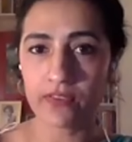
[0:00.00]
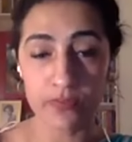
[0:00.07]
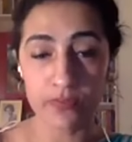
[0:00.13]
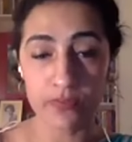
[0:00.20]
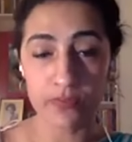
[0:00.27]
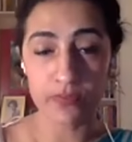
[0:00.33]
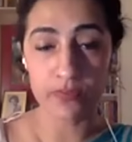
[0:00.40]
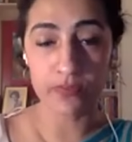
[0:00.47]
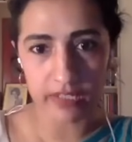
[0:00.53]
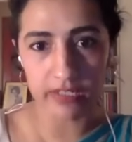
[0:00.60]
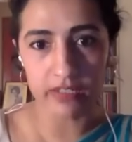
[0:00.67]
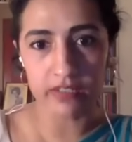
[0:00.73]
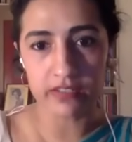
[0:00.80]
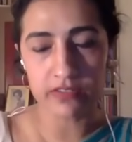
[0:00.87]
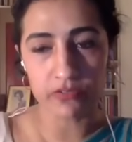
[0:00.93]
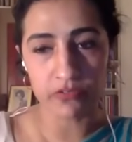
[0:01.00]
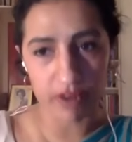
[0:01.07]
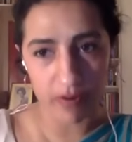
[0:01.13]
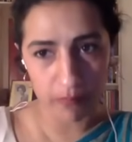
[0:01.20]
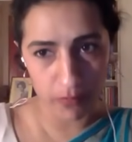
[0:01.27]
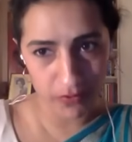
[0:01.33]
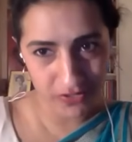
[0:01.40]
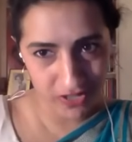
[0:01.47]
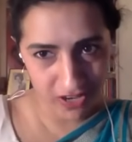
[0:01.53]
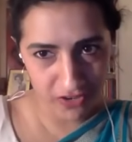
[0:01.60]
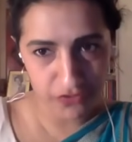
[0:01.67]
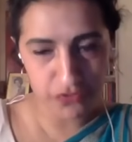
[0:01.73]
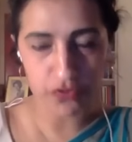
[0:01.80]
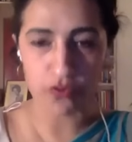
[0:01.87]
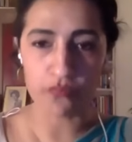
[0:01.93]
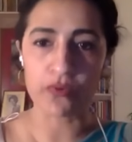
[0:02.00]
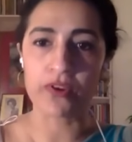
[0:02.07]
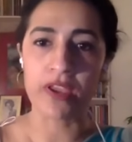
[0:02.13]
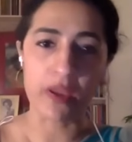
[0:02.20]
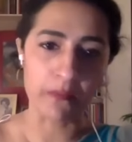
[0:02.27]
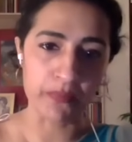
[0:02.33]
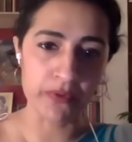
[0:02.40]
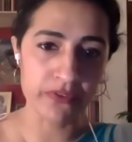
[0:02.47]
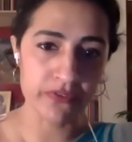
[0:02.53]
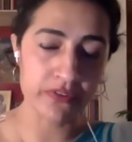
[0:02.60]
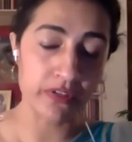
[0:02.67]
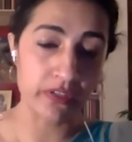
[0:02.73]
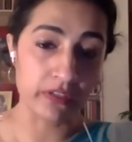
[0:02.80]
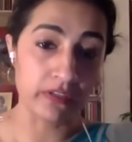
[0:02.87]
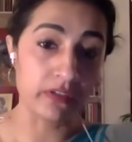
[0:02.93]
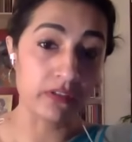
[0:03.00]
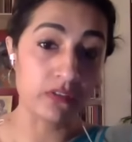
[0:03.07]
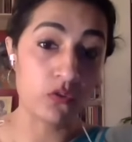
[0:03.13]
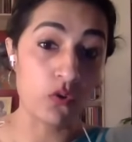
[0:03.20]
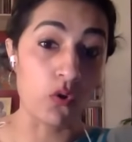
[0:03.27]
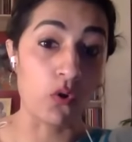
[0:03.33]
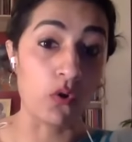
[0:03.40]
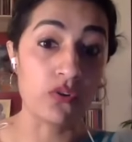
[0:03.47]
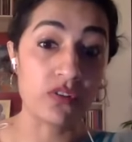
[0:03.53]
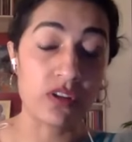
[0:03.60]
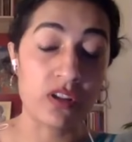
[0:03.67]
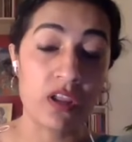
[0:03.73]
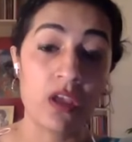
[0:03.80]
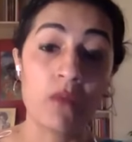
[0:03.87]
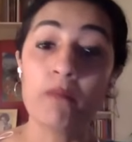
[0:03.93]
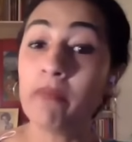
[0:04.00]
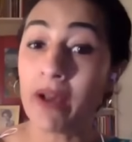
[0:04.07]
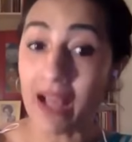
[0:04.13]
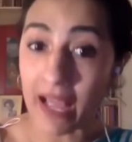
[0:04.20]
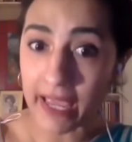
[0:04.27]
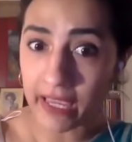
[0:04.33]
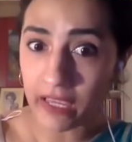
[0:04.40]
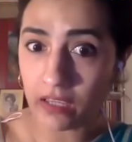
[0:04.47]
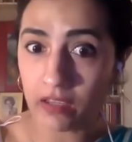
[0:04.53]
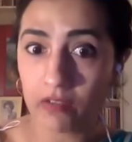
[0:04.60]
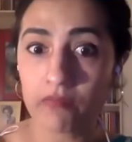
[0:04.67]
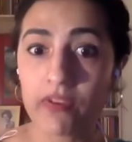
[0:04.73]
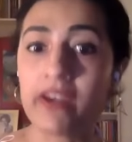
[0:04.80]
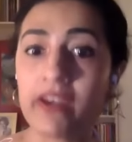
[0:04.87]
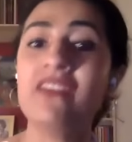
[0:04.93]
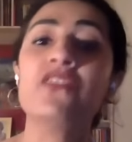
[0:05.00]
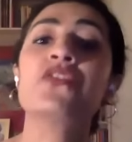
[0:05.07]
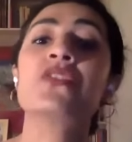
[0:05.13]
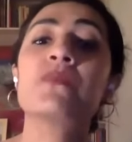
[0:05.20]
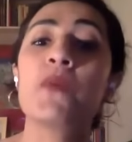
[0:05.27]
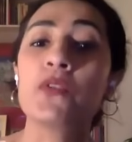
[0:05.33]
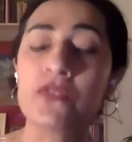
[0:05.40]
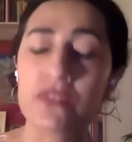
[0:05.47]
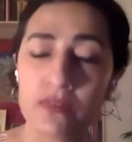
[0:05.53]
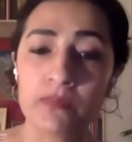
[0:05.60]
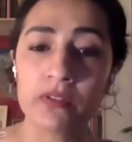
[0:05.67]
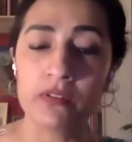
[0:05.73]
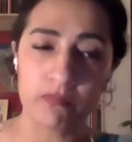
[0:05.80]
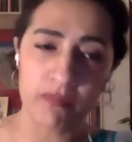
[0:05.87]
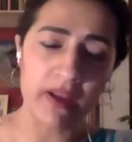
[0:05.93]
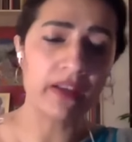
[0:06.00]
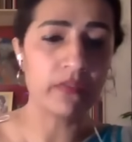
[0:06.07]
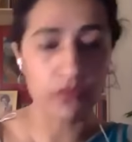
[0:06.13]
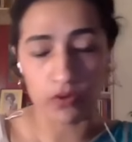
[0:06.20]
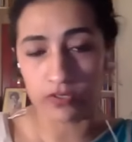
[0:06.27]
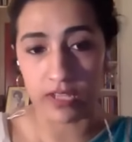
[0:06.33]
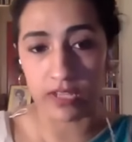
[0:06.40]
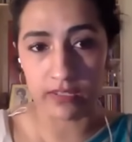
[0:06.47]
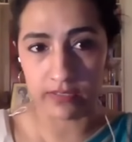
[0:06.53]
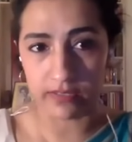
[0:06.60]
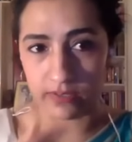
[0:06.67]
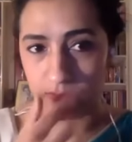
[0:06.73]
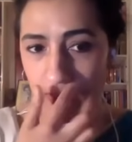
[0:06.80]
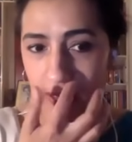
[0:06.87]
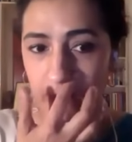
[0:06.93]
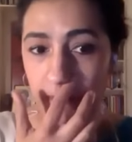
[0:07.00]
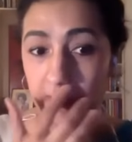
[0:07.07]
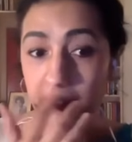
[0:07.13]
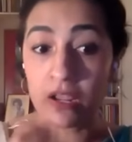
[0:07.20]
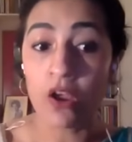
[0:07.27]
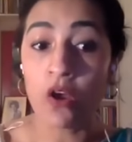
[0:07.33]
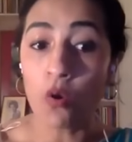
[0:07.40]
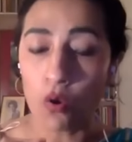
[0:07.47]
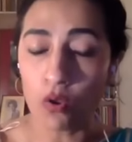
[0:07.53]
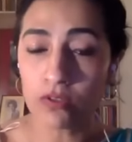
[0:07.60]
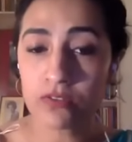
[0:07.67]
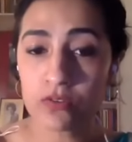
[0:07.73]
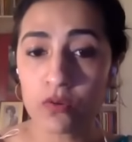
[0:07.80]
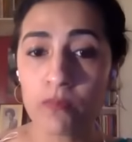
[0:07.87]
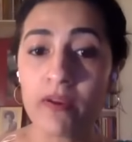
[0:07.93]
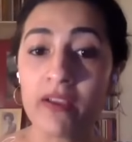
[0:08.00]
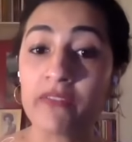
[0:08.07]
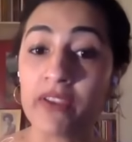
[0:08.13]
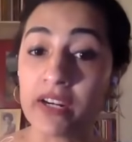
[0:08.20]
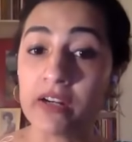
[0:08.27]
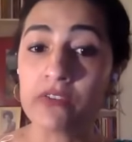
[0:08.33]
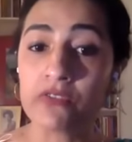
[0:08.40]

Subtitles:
simultaneous reportage of what happens in court by, of course, others as well, but also by very